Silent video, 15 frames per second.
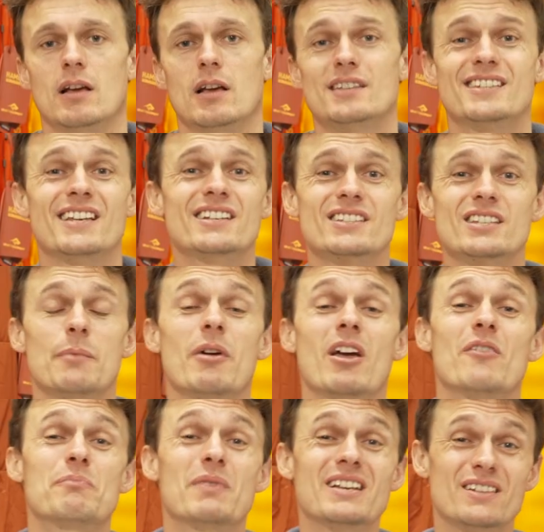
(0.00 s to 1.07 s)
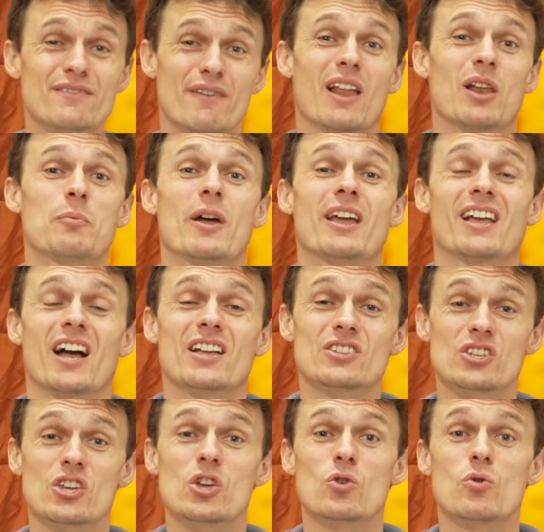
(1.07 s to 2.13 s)
Sea Summit have been developing a
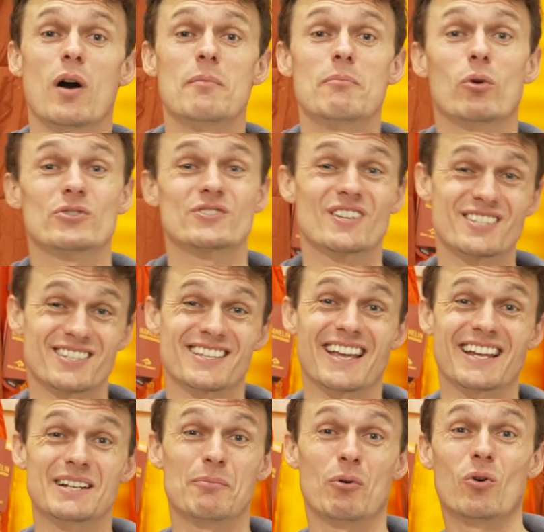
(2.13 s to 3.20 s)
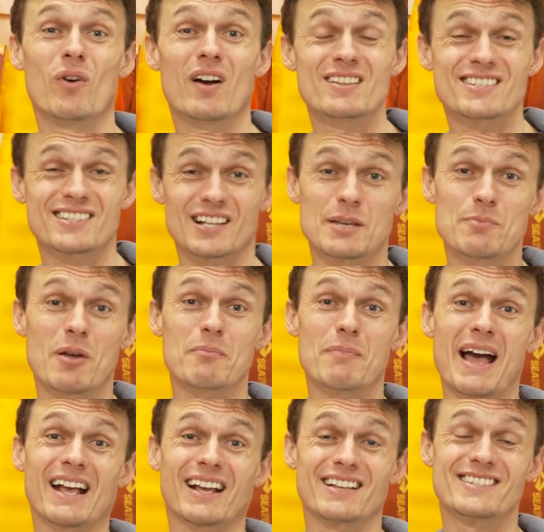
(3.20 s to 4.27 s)
new and more sustainable sleeping
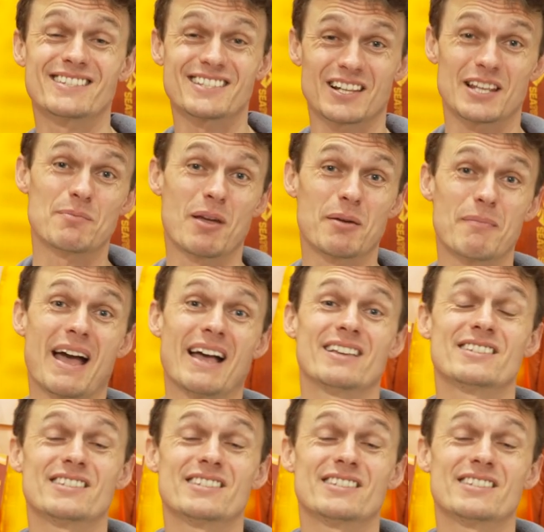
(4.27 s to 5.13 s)
bag and sleeping mat